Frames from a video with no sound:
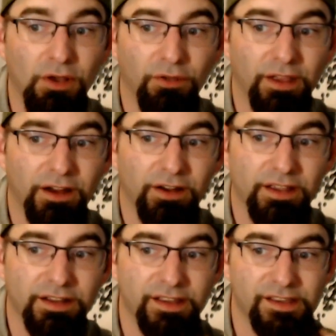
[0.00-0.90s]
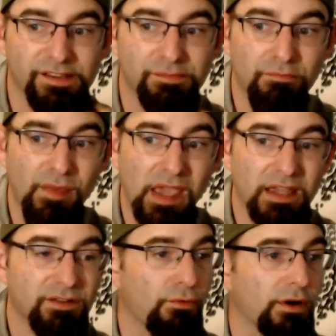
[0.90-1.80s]
there, it is May
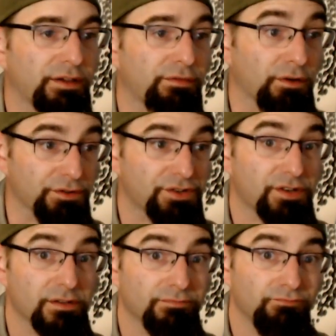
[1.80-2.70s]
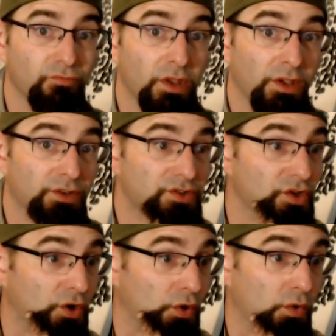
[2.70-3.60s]
21st.
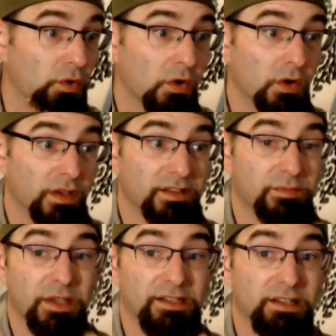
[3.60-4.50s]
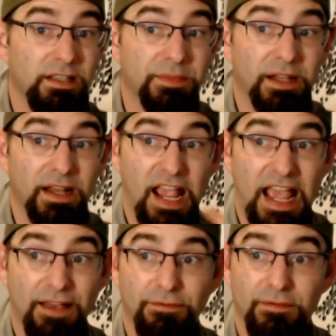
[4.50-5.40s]
So it's basically been
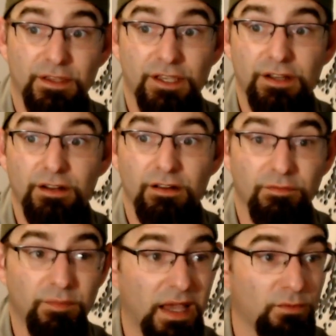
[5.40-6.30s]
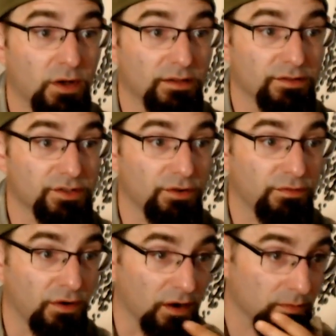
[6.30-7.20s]
half of a year of bad weather so
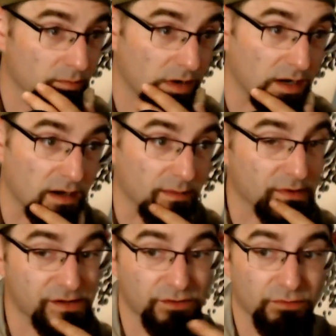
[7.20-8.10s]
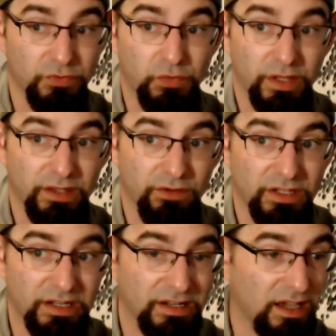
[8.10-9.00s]
far. And you really only
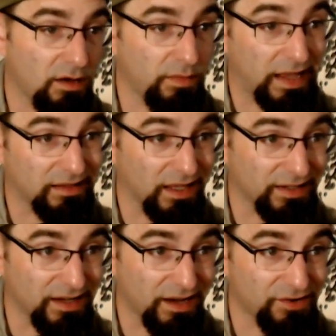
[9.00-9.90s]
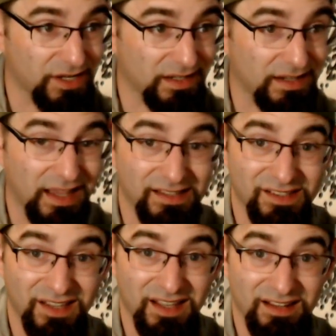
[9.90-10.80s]
need to count back like 9 or 10 days
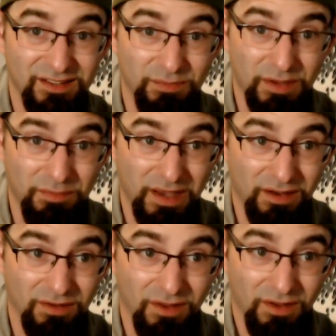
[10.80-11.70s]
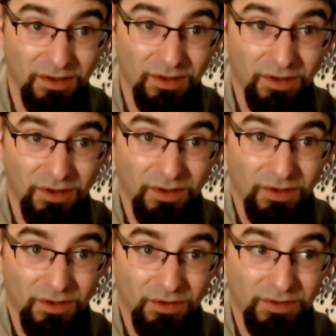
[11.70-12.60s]
to get it to be about
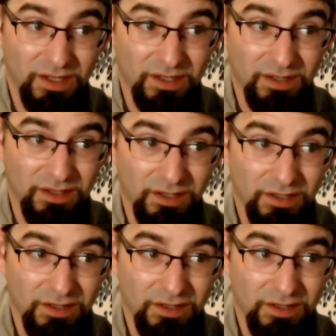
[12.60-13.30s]
oh